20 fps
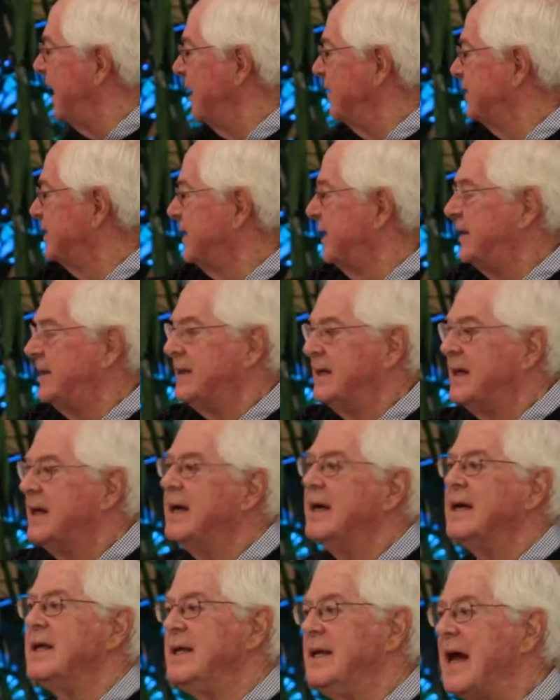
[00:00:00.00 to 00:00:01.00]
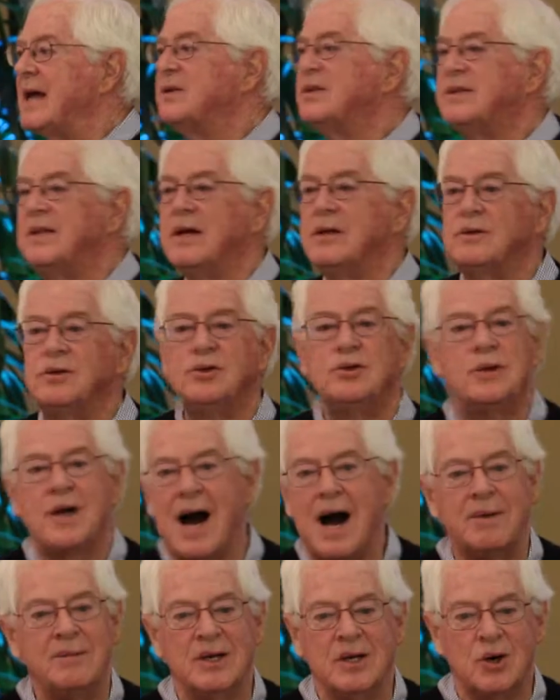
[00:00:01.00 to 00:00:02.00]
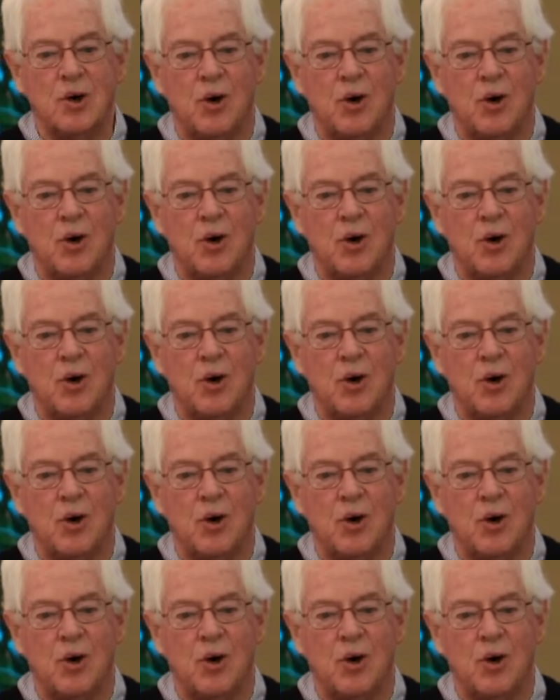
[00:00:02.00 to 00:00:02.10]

us. Yes, they'll do Common